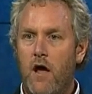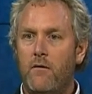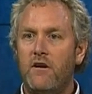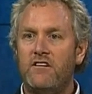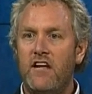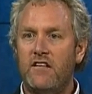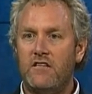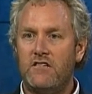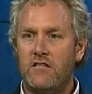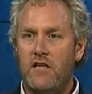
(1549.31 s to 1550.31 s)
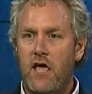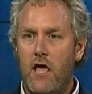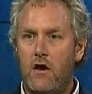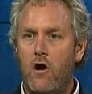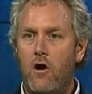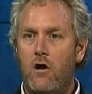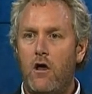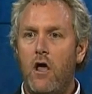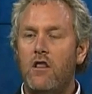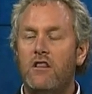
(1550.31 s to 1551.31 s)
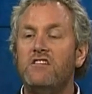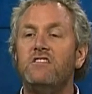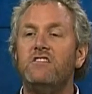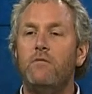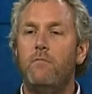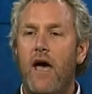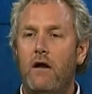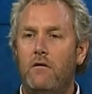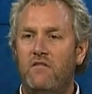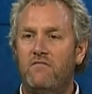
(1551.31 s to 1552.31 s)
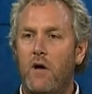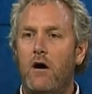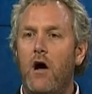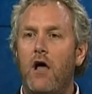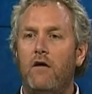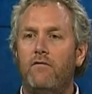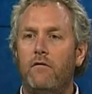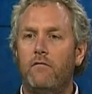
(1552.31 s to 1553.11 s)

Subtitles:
I'm going to take this thing head on. This is the battle of my life.